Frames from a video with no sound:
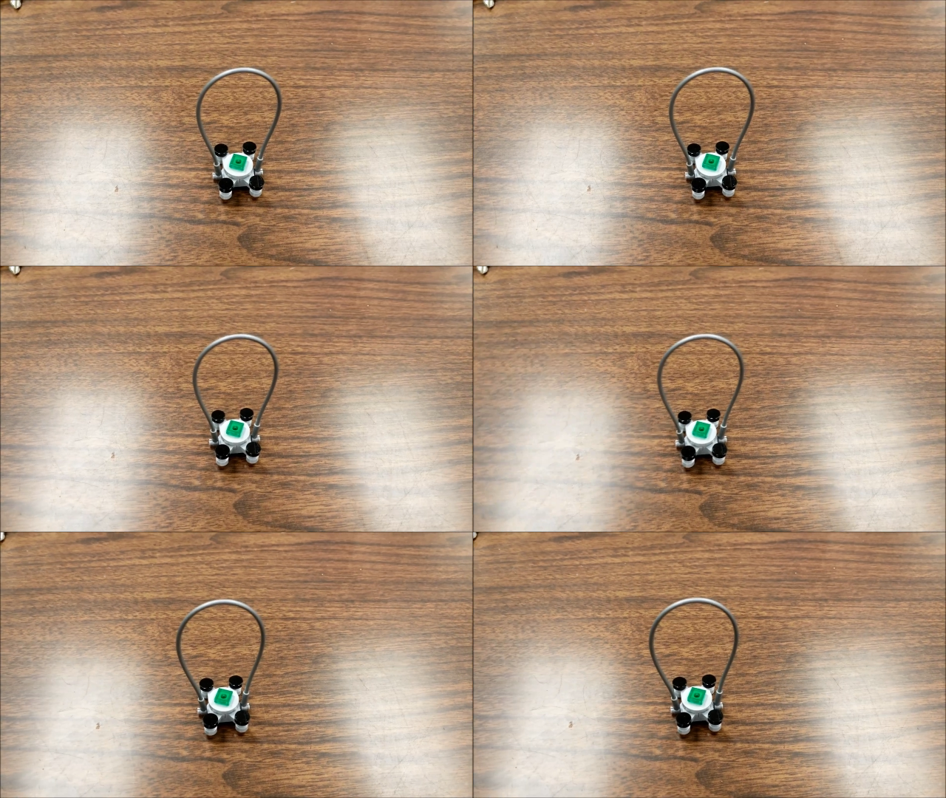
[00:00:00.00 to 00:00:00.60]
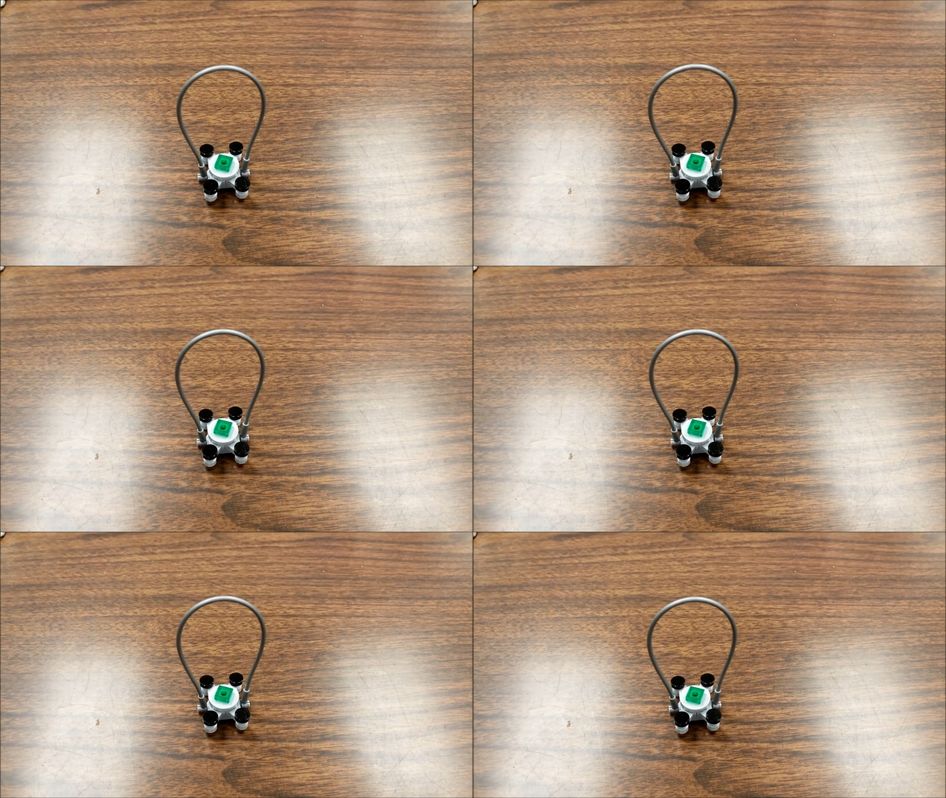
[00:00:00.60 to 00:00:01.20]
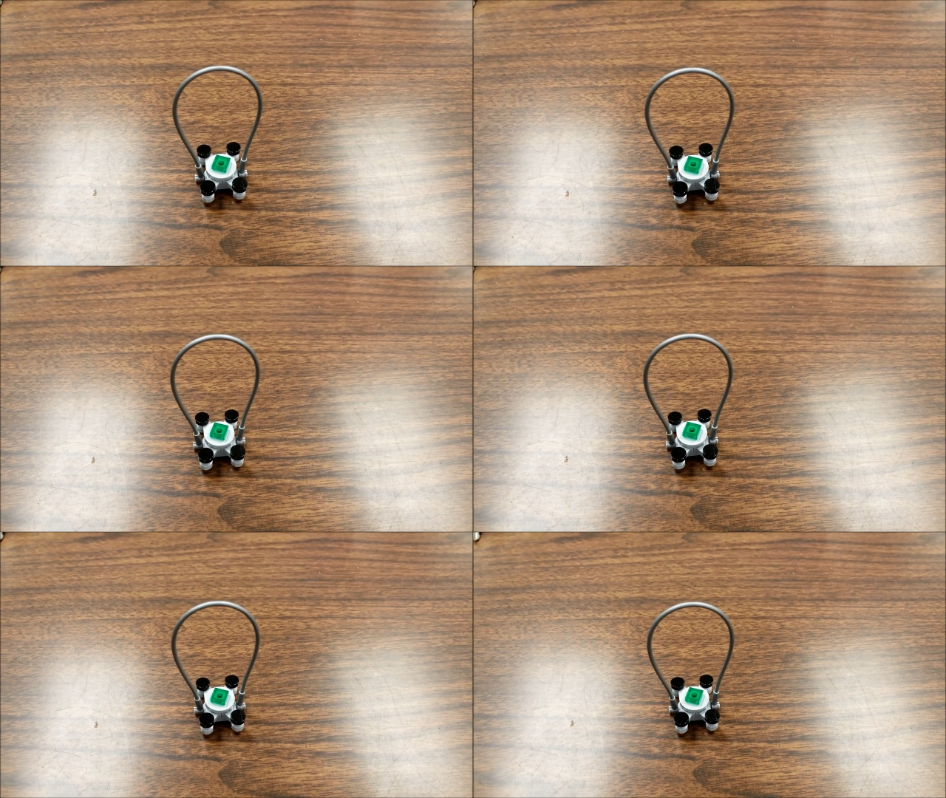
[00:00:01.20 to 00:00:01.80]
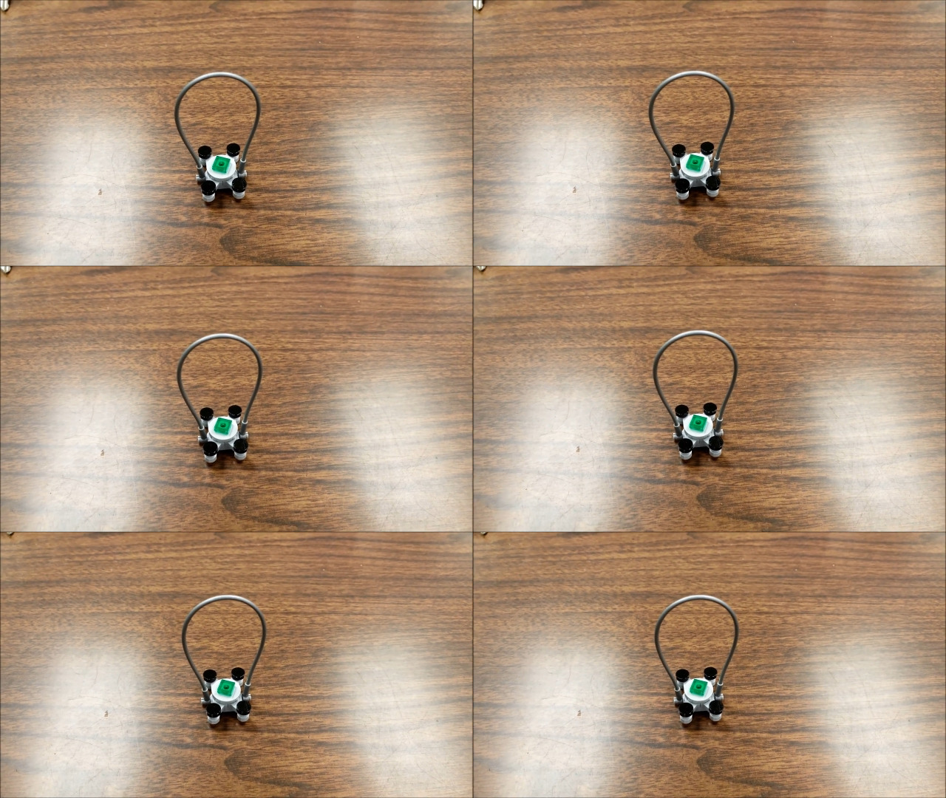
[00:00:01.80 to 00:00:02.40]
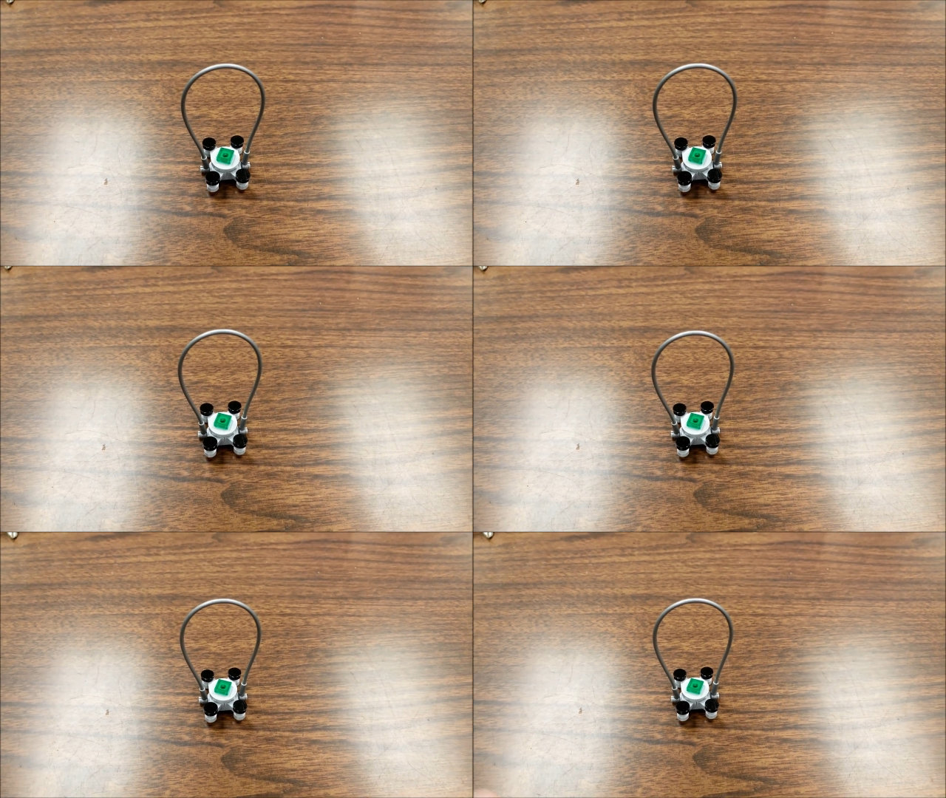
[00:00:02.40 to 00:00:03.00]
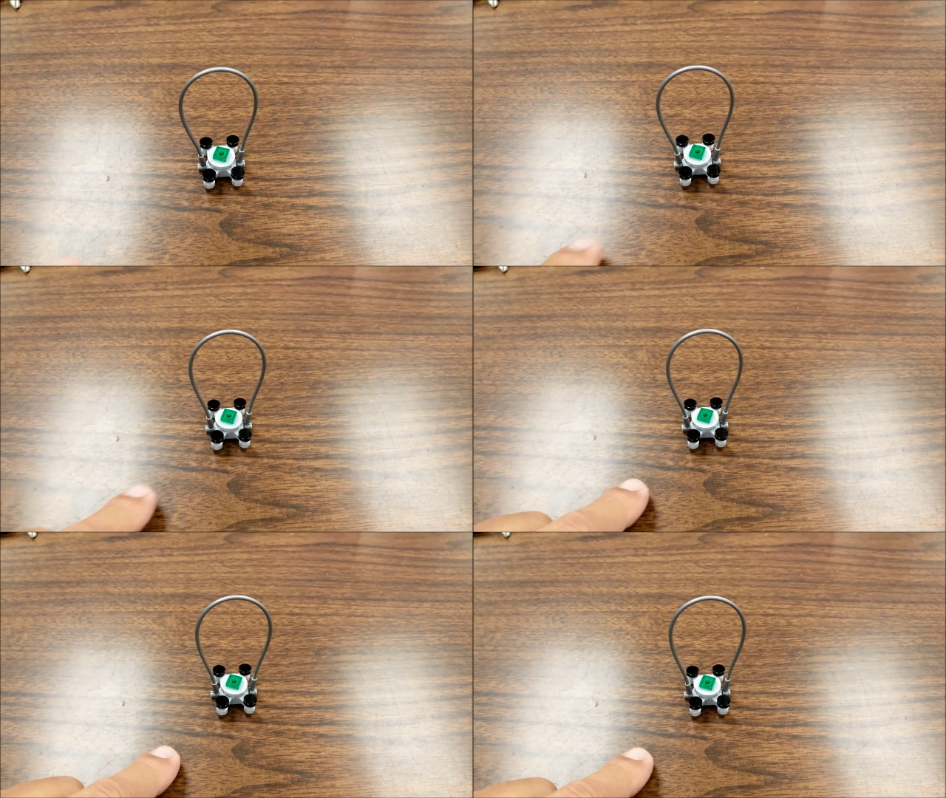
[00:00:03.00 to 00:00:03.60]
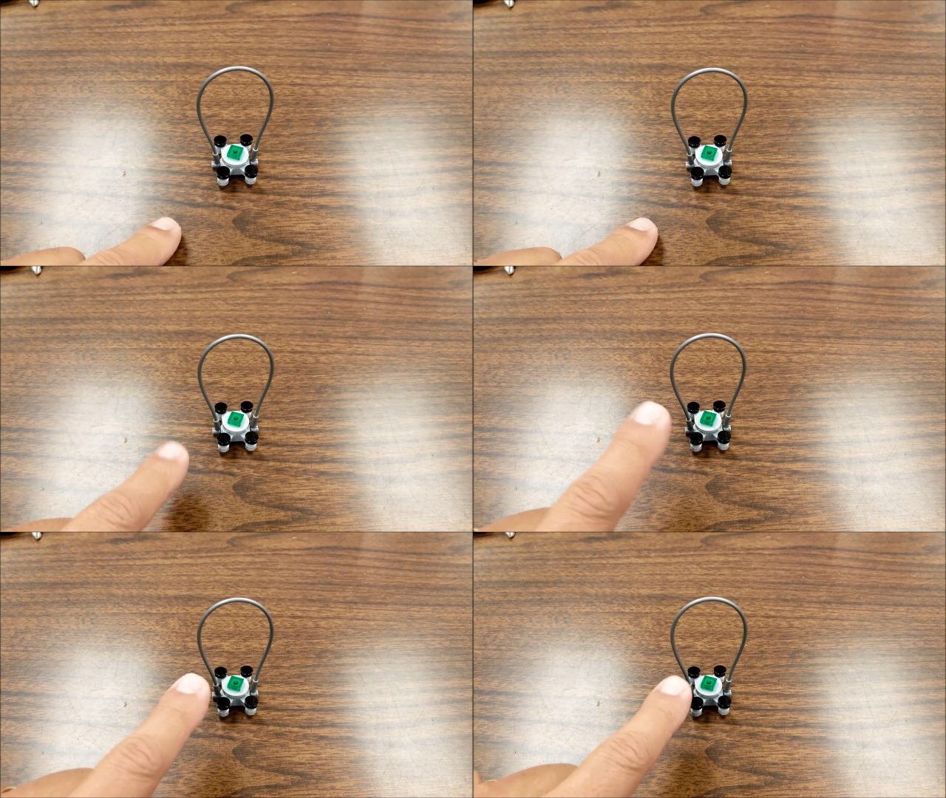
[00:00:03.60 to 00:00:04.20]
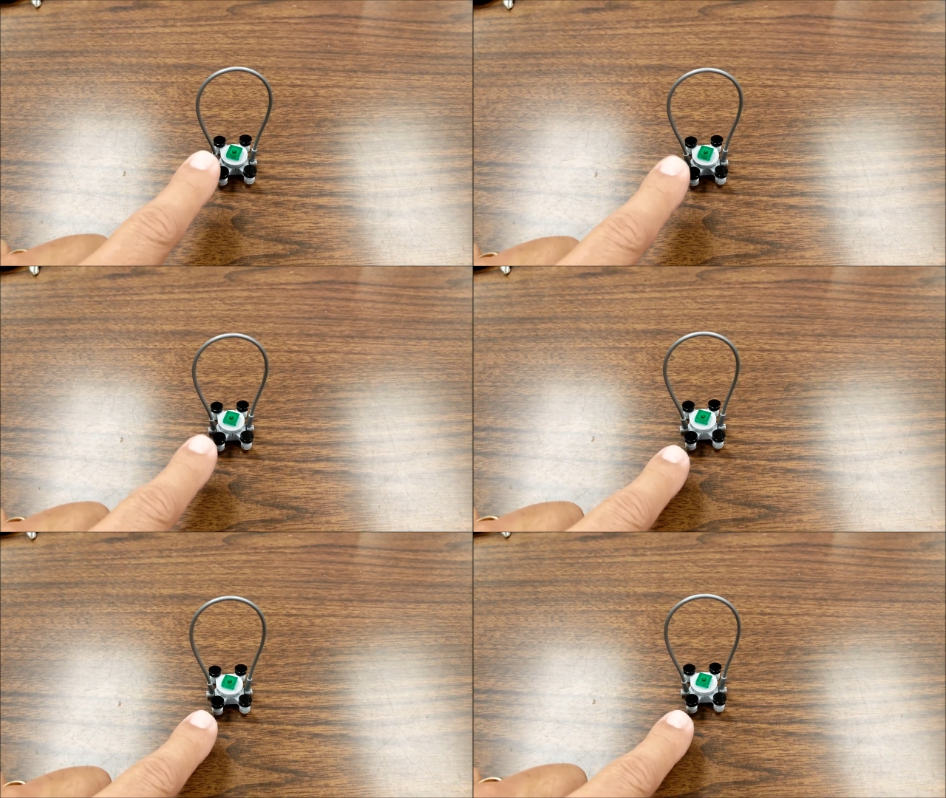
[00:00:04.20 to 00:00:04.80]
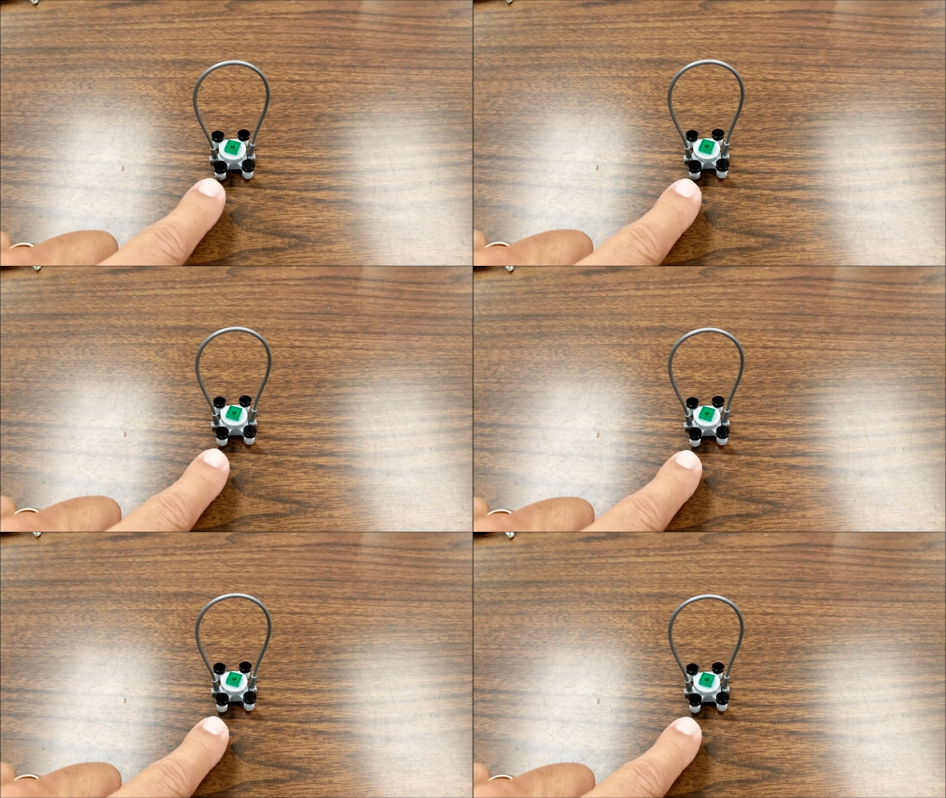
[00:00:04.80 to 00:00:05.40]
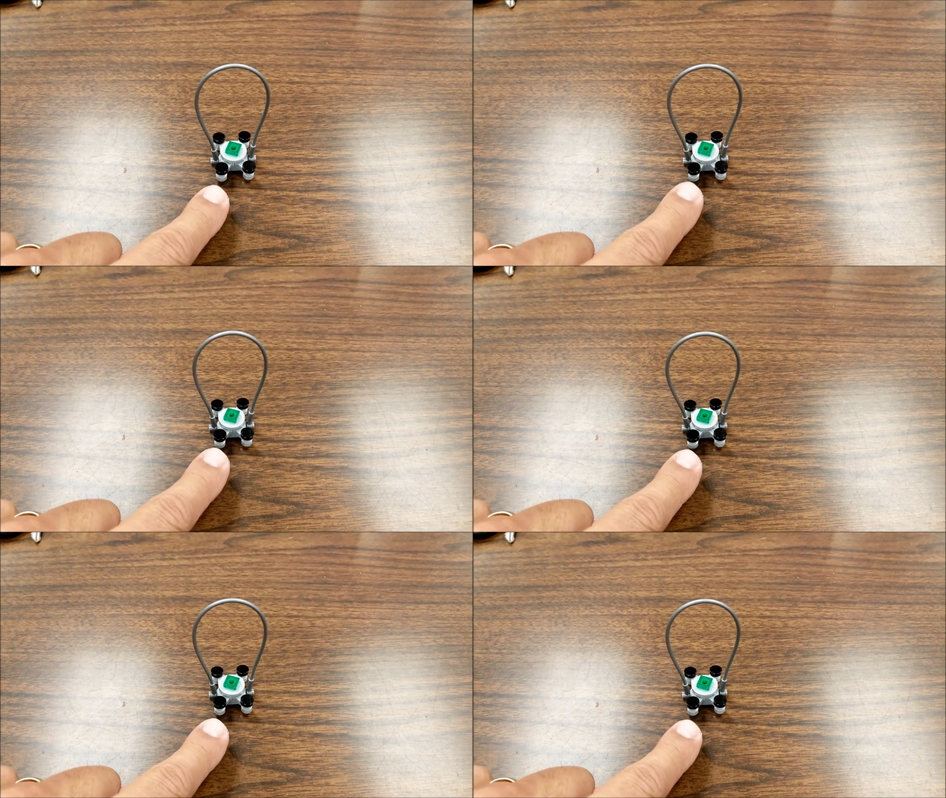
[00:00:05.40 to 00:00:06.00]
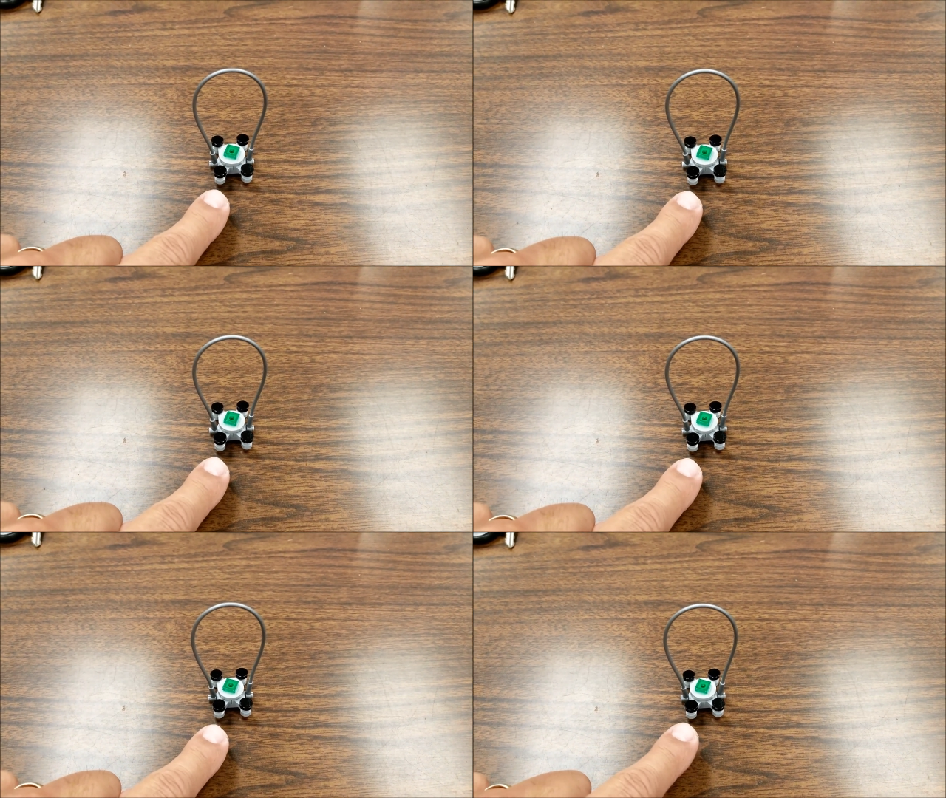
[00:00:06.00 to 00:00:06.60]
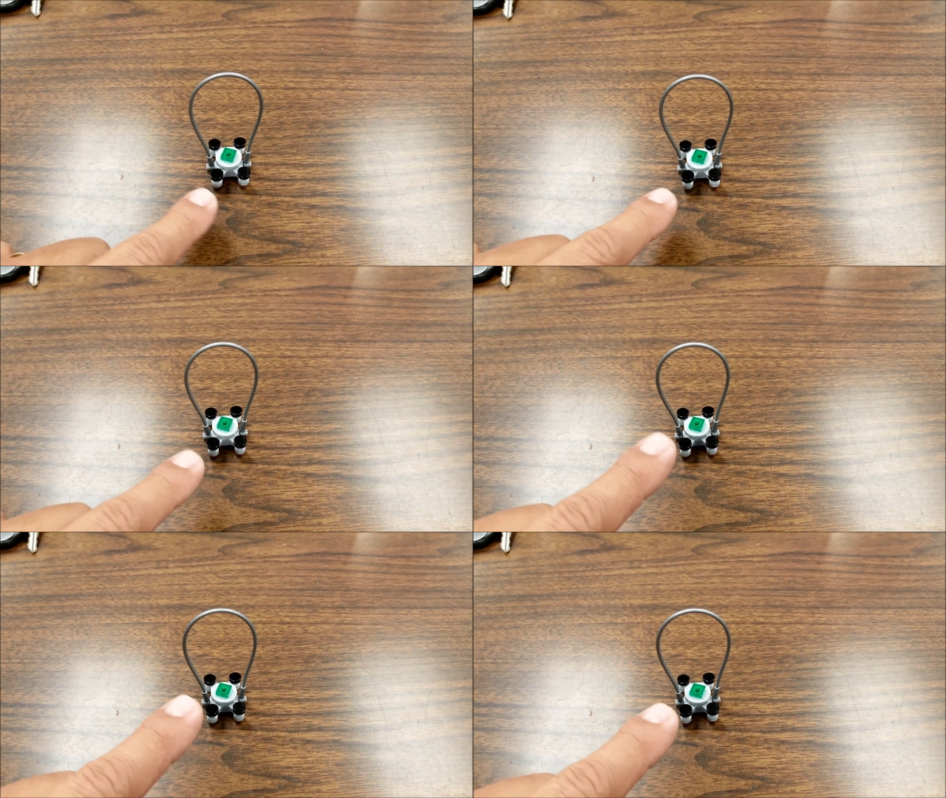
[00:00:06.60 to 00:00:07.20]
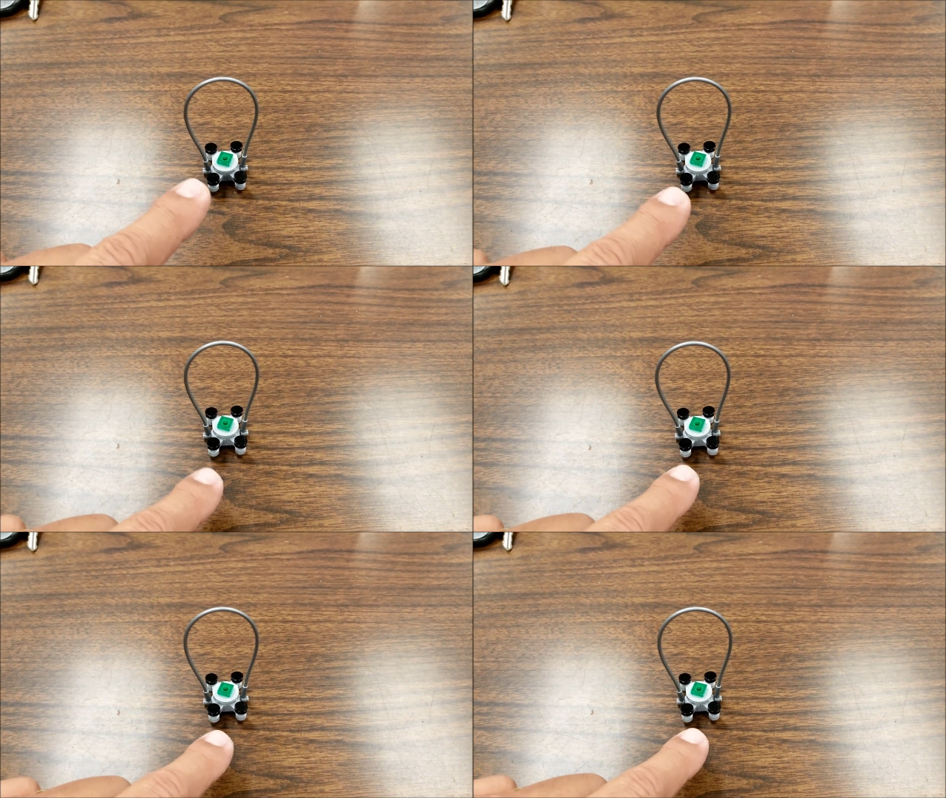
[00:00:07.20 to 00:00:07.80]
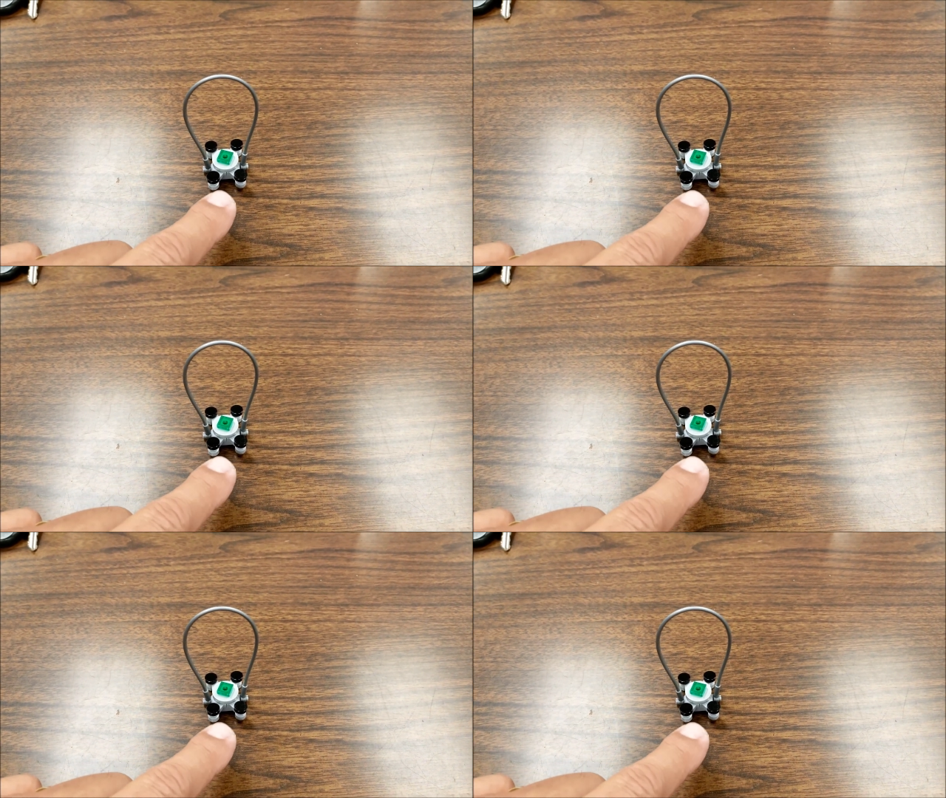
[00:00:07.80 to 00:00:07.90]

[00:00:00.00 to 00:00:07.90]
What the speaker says: Nobody's mouth can be seen.